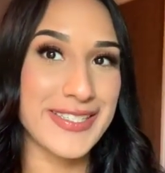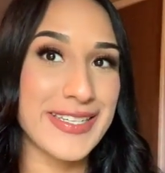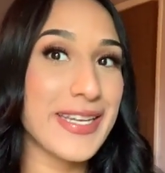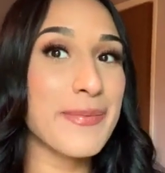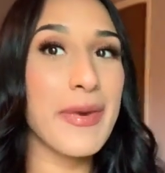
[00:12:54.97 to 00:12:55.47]

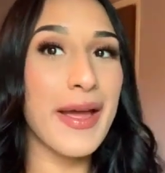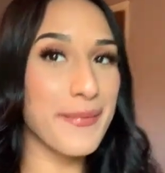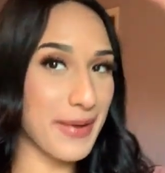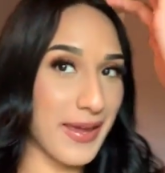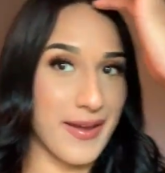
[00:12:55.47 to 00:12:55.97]
did
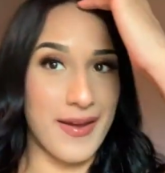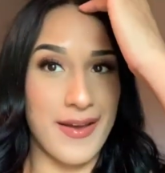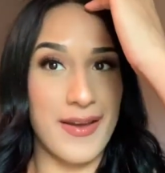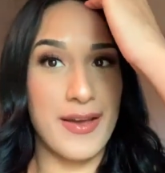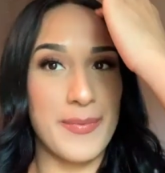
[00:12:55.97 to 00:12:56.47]
my
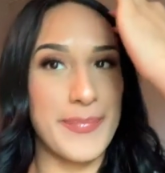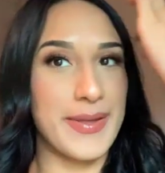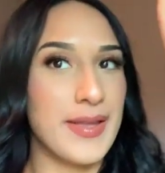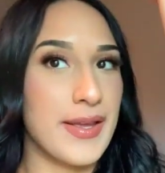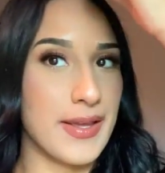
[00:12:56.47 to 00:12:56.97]
makeup
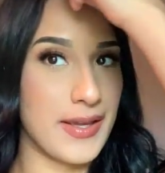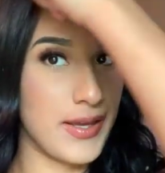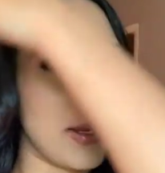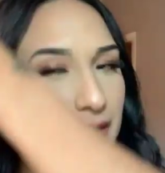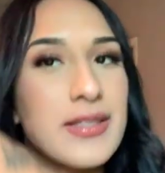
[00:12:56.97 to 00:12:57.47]

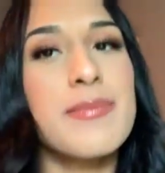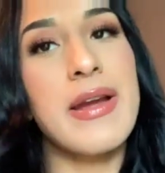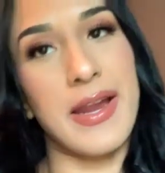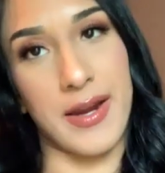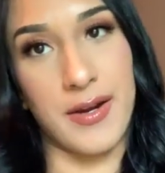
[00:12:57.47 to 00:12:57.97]
and
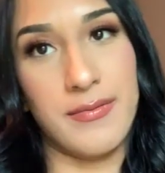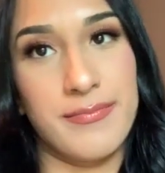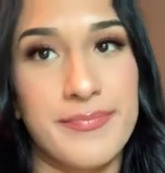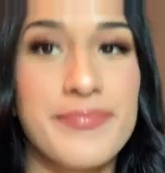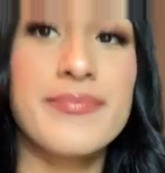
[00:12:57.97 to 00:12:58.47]
my hair,
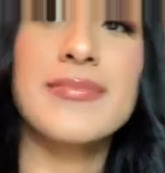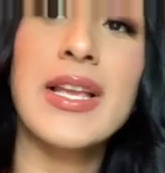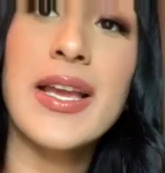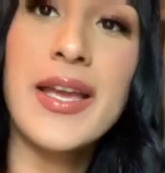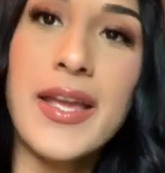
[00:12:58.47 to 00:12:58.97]

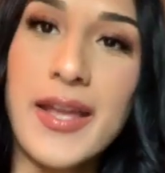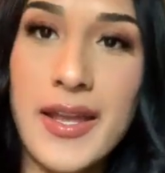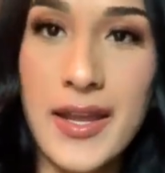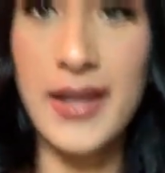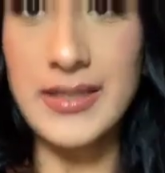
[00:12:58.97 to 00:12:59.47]

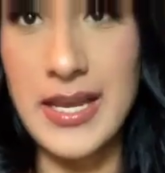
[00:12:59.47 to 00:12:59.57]
and